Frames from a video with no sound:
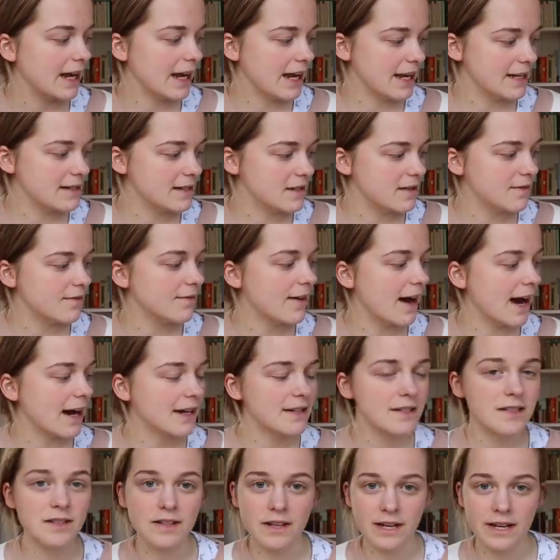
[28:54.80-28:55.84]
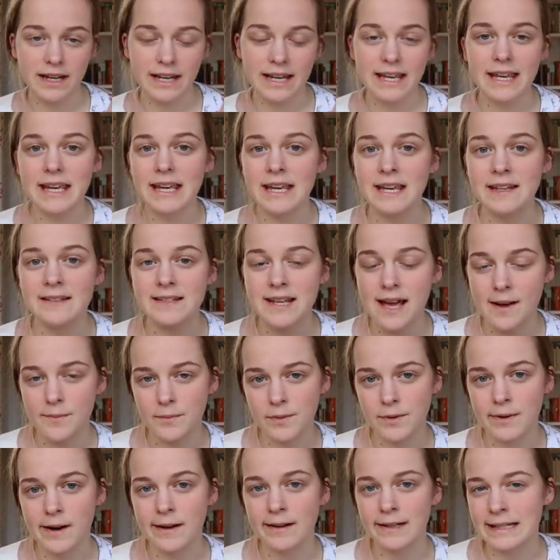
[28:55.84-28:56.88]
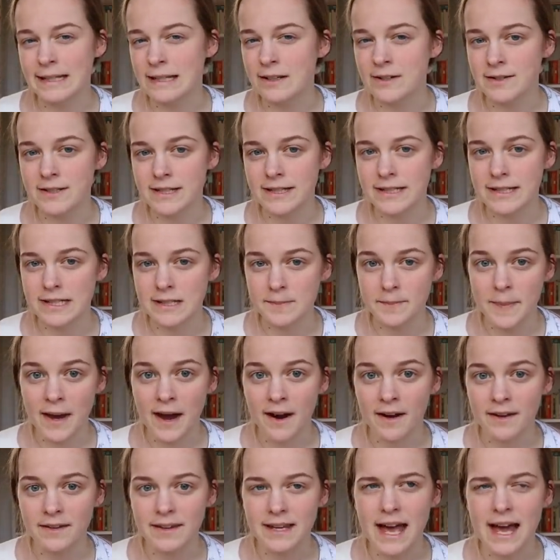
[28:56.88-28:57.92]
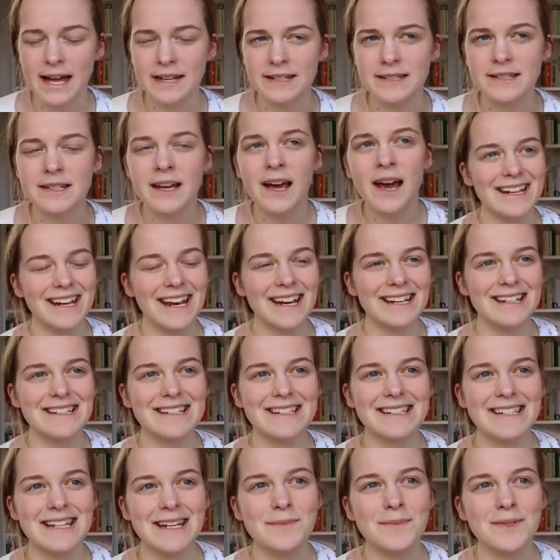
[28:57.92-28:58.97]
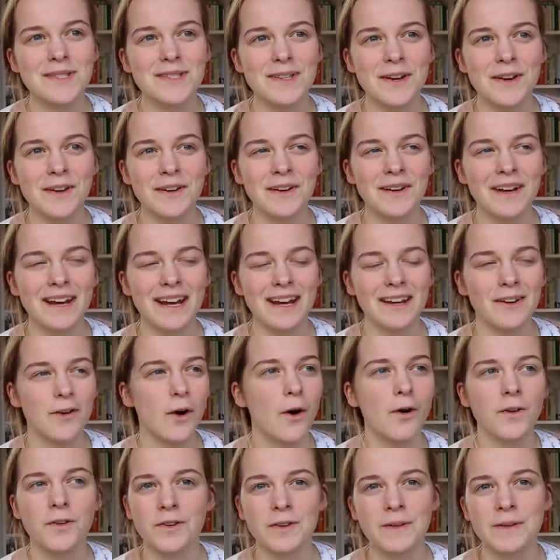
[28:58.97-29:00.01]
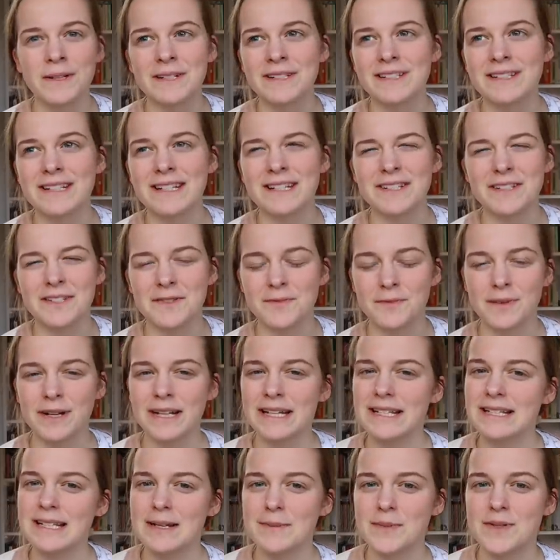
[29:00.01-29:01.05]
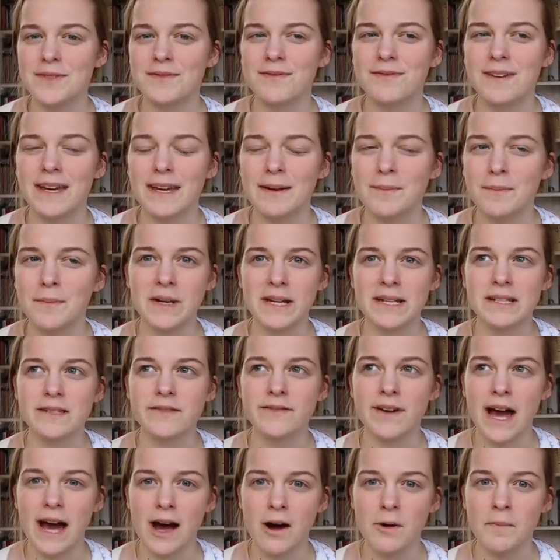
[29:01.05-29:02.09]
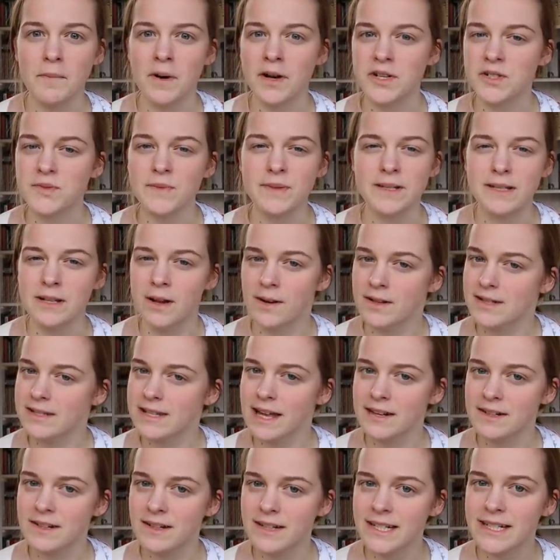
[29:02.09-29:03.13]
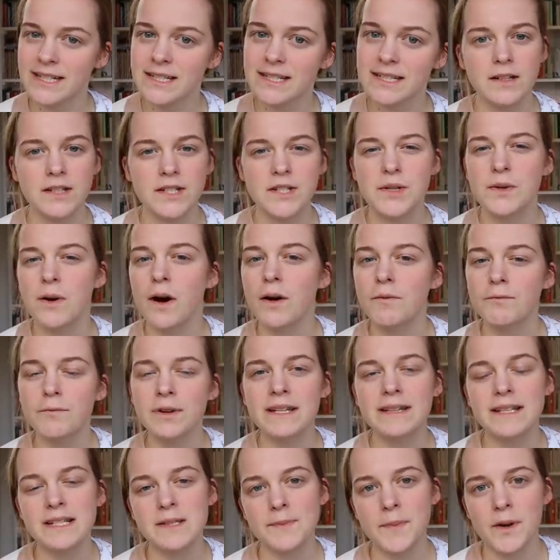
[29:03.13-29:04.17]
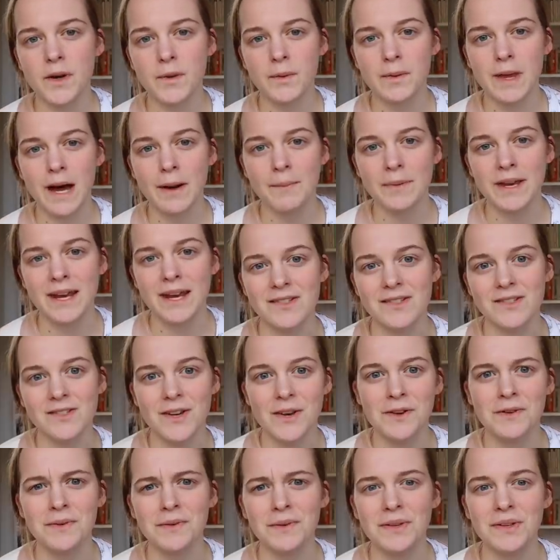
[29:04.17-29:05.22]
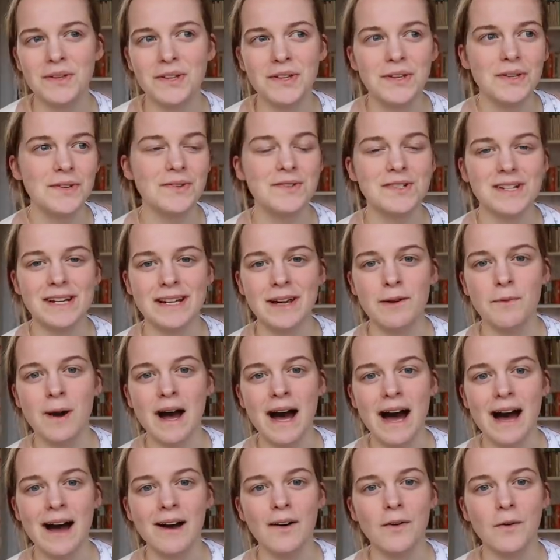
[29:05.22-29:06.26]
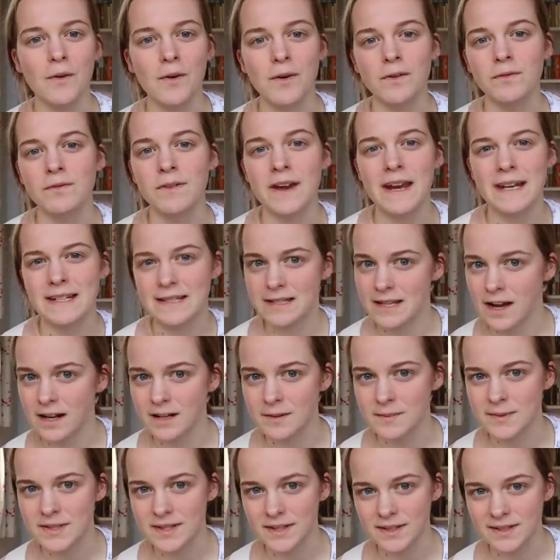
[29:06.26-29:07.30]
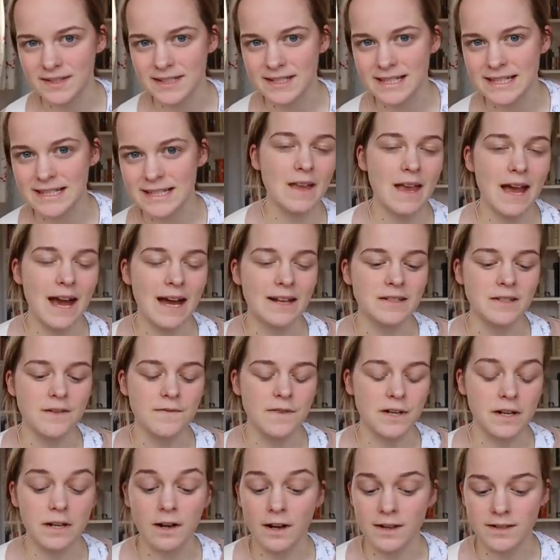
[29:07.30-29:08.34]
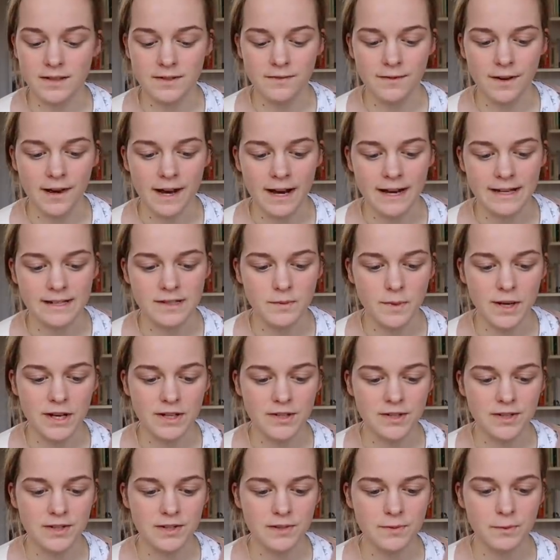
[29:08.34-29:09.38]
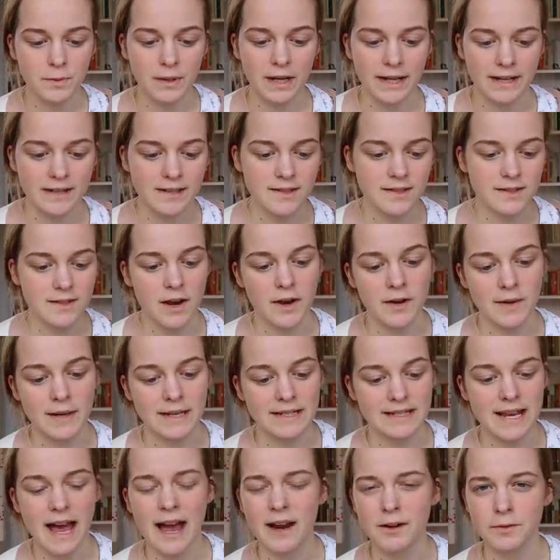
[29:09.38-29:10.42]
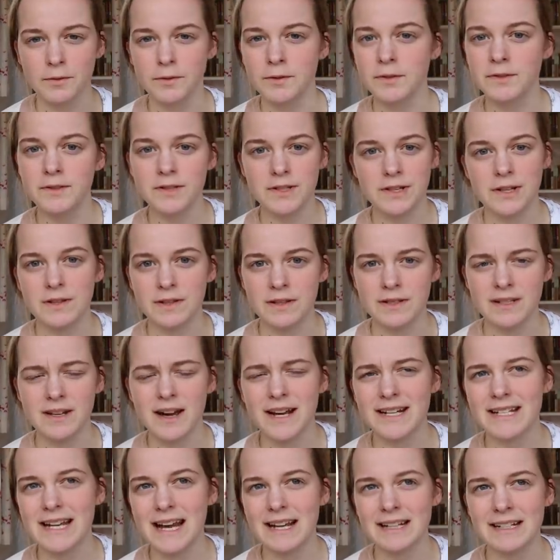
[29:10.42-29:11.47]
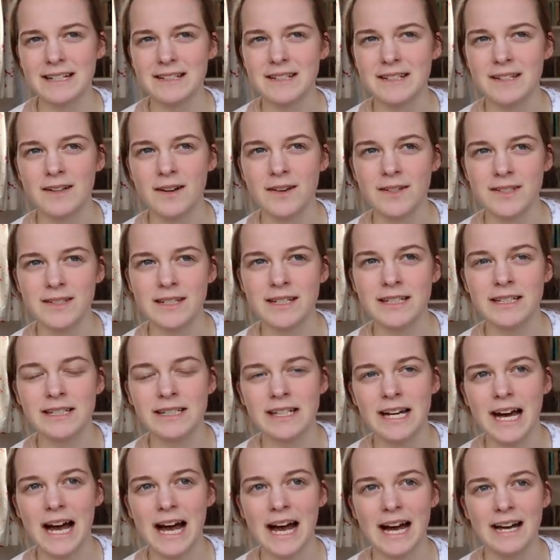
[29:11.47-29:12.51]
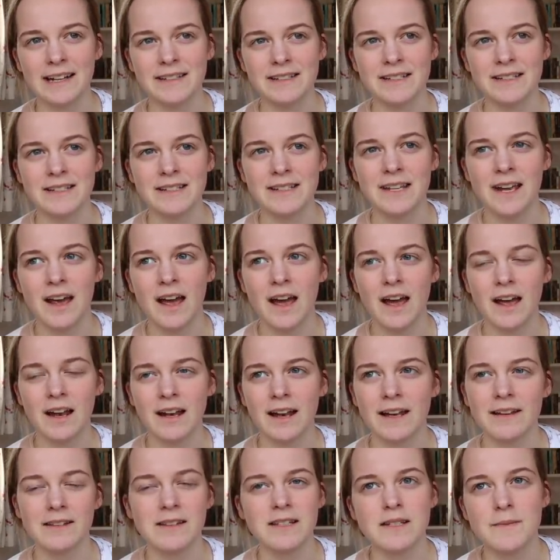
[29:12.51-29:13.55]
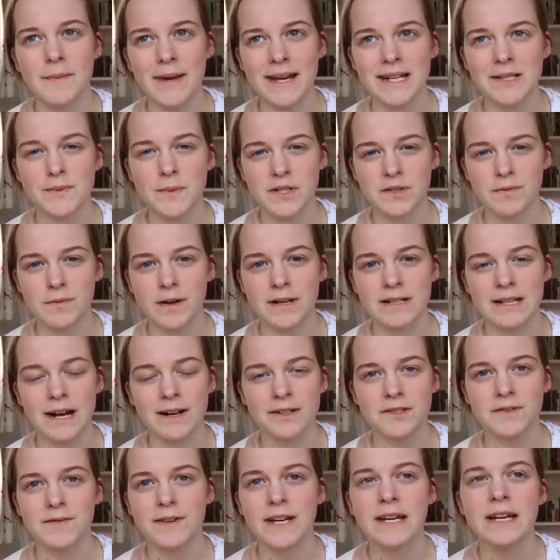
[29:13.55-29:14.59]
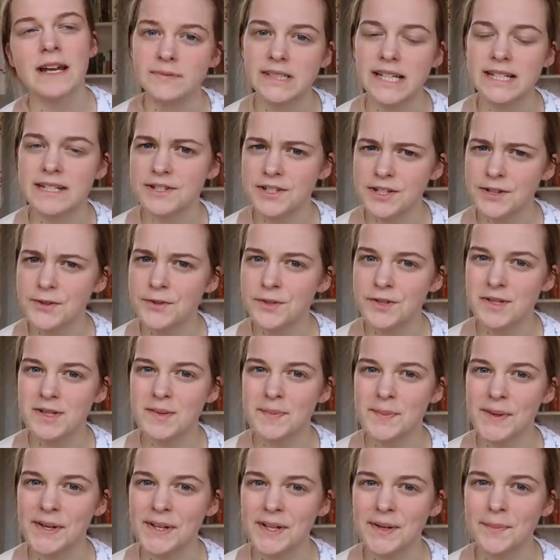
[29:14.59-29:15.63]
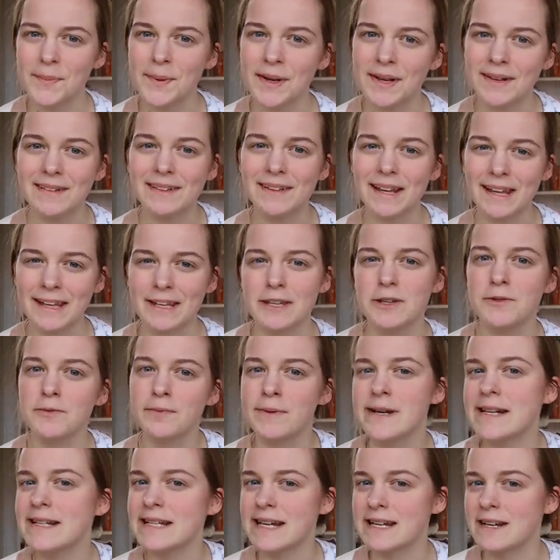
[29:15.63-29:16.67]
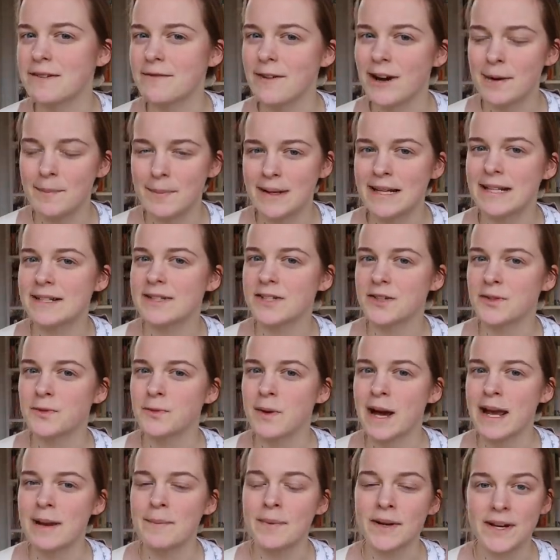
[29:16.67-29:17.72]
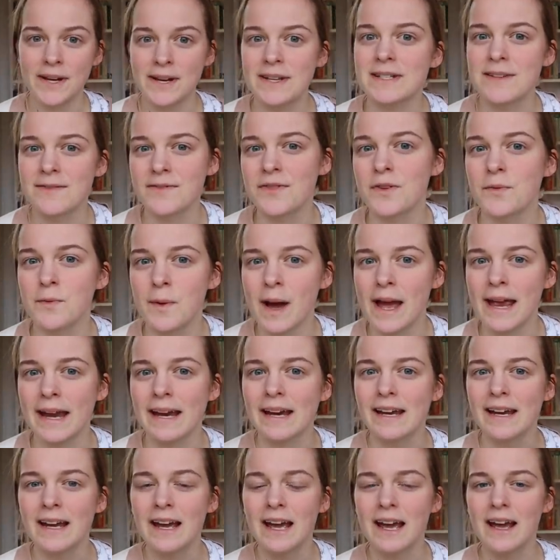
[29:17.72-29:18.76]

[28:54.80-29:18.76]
is the fact that he temporarily loses his bear at the end. And it seems so incongruous and it doesn't really seem to fit because of how much was lost that night. So you can't read this book without so hugely aware of its circumstances and of the class divides, which were like so integral to the Titanic disaster and like the debates which are raised out of it. It's a children's book, but like you read it in a very political way because of the way